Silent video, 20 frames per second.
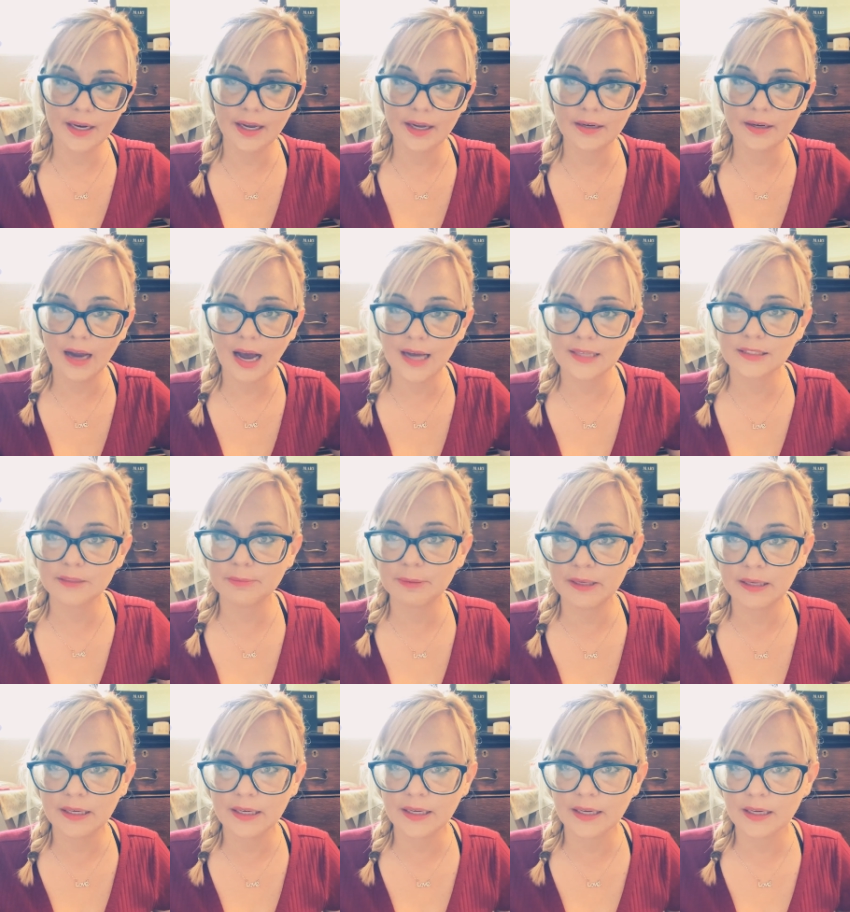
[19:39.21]
and not
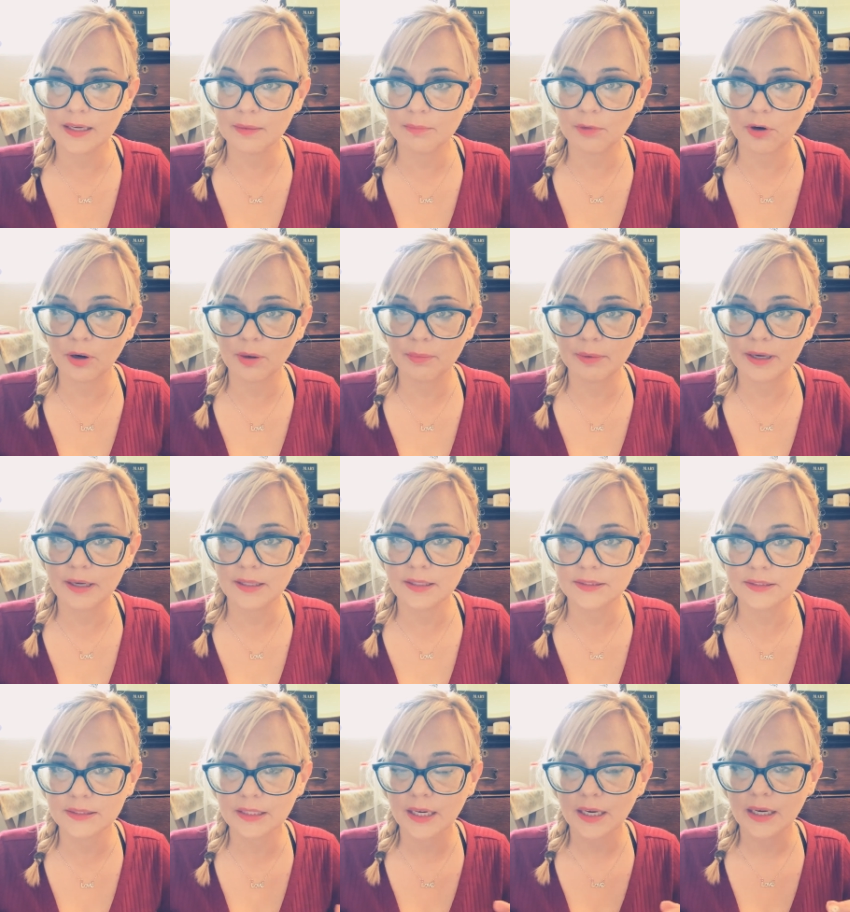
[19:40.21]
speaking anymore
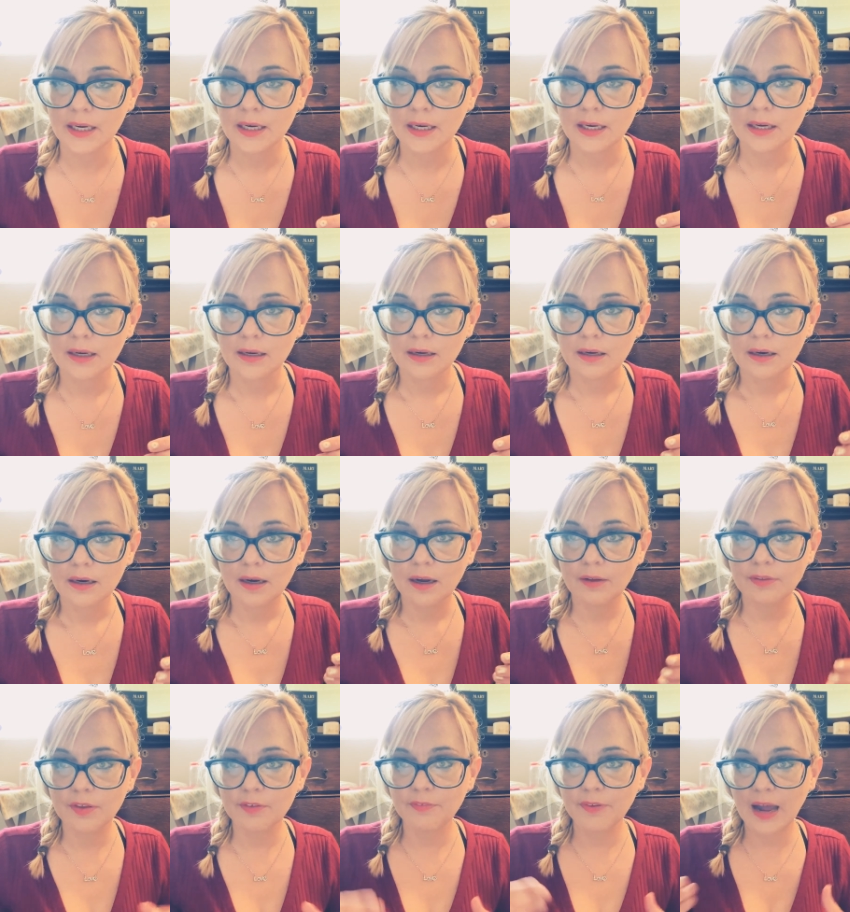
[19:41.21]
because
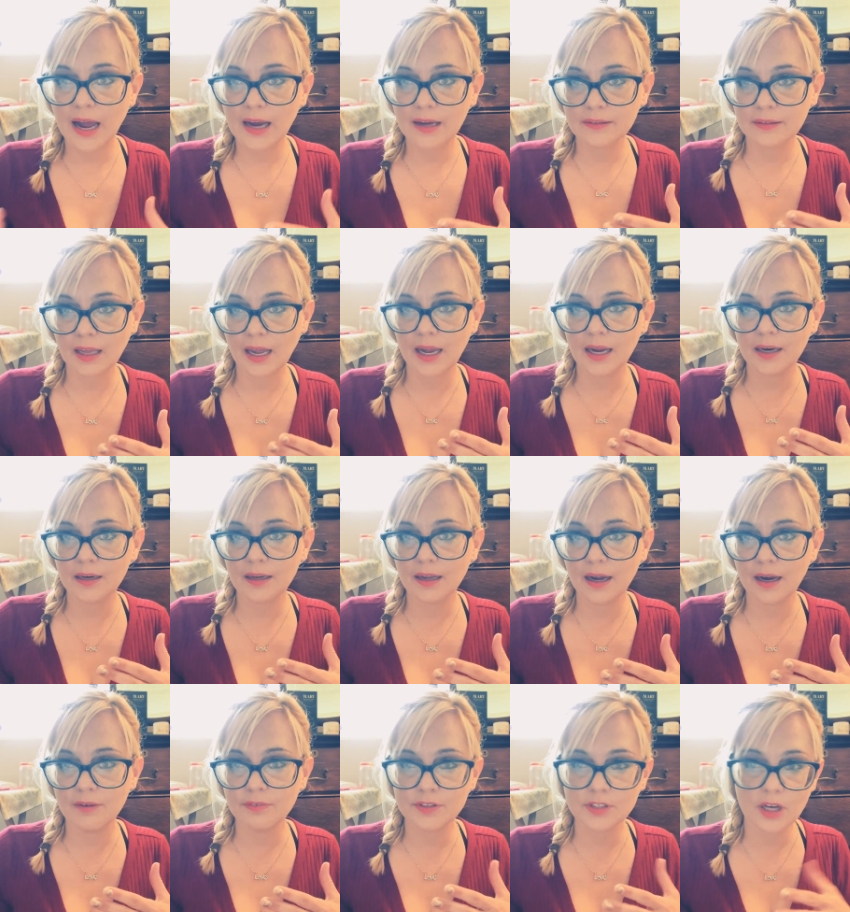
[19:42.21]
of the fact that
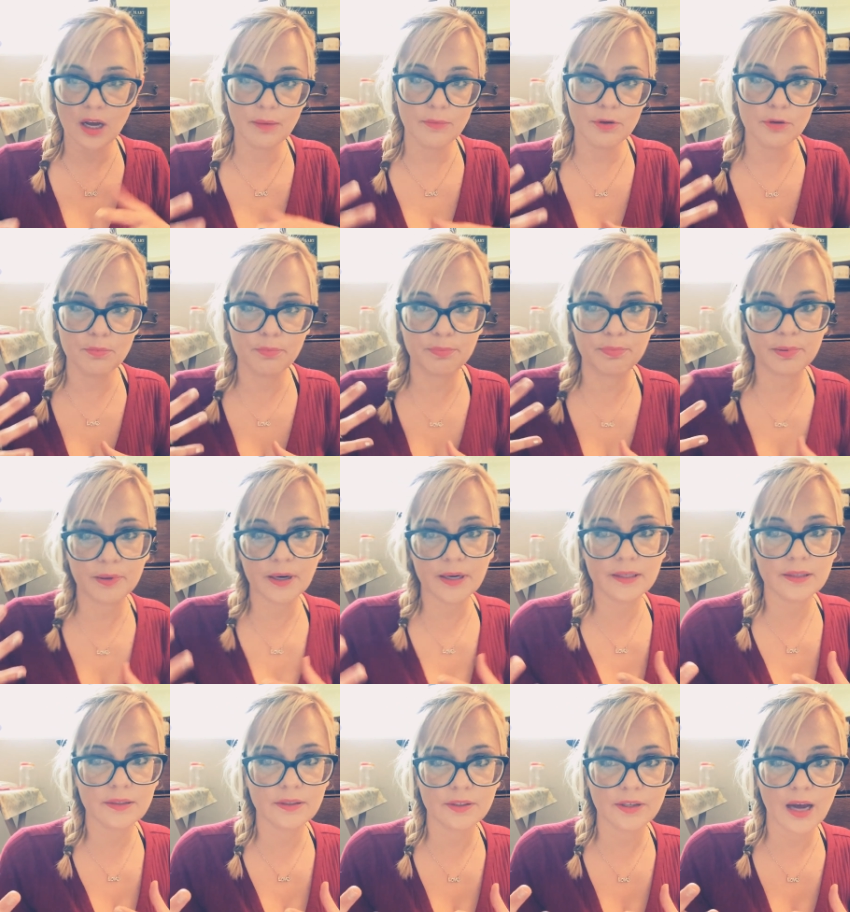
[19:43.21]
every time you
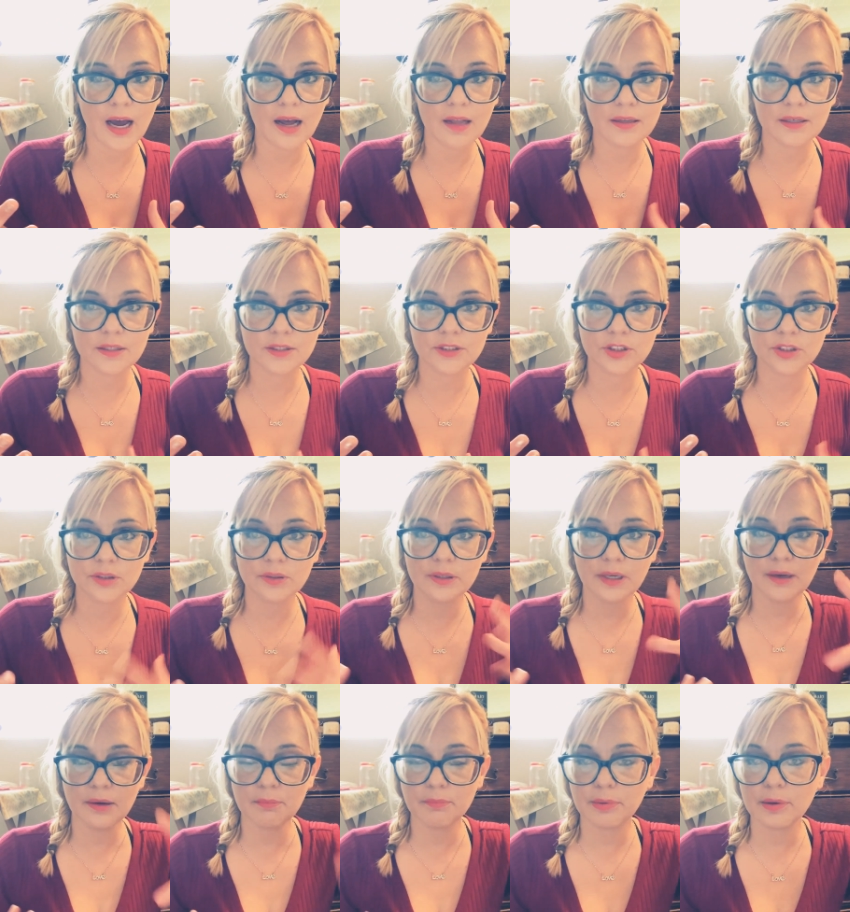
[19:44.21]
bring new knowledge, you
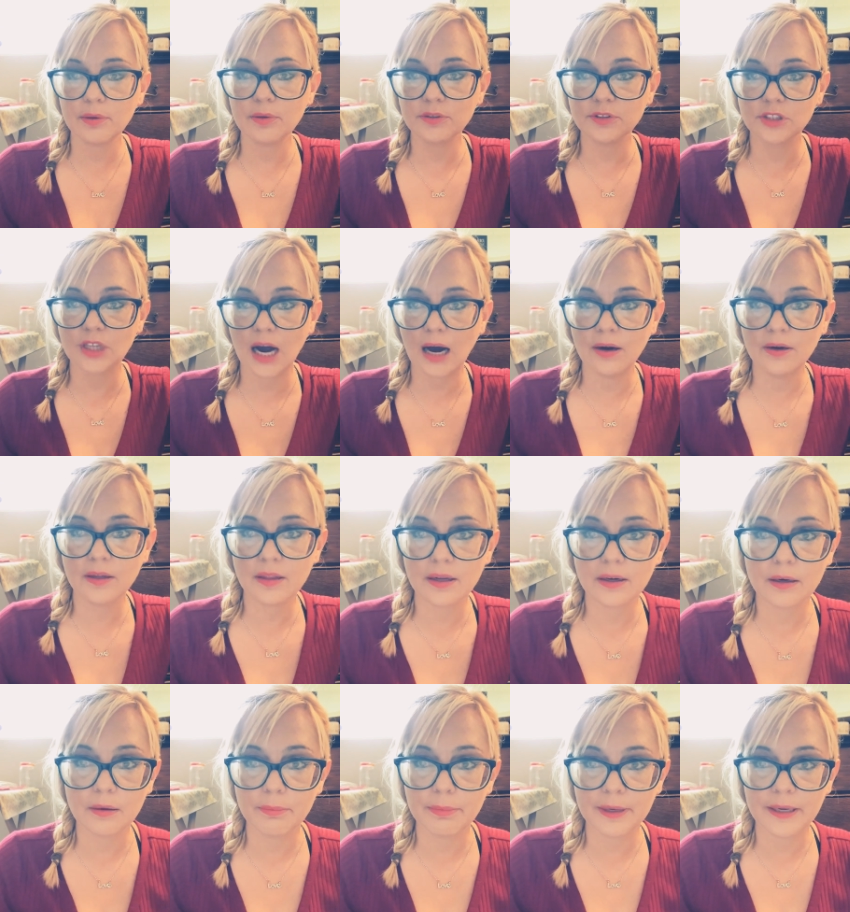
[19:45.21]
get pulled down a
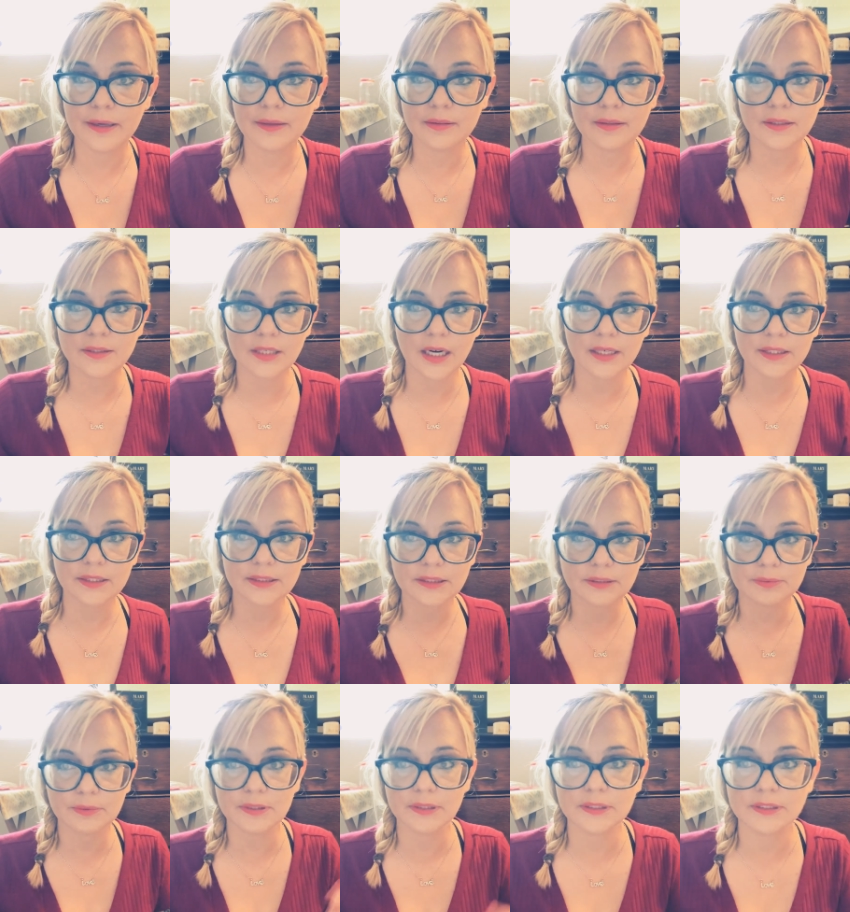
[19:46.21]
little bit. The darkness
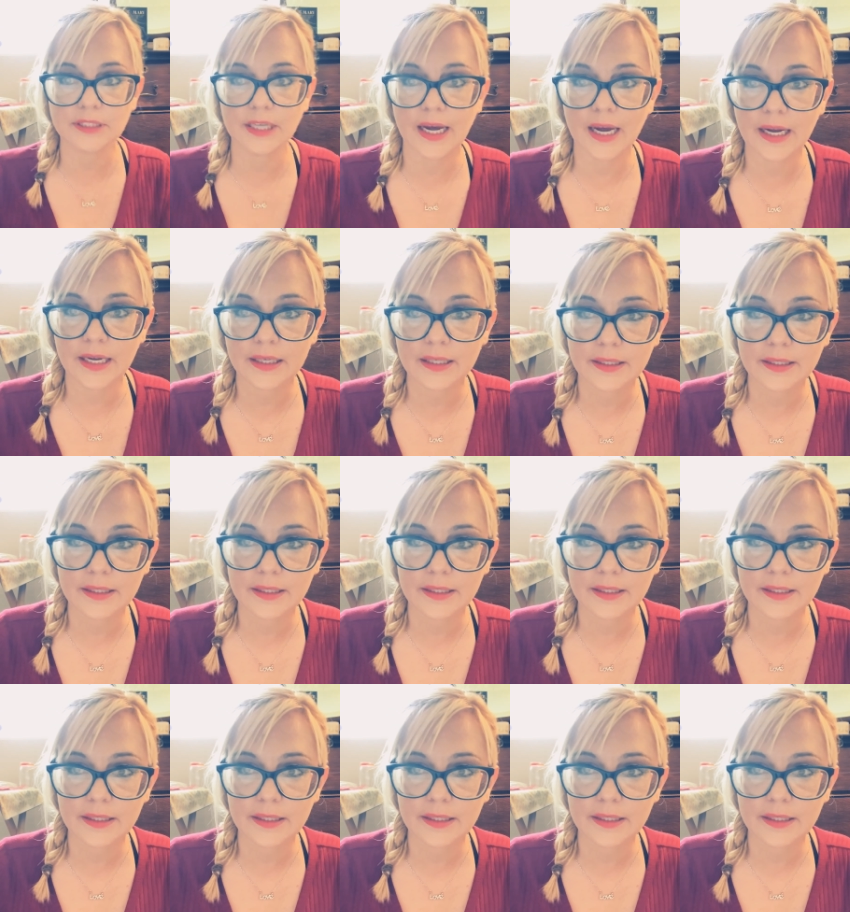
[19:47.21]
will attack.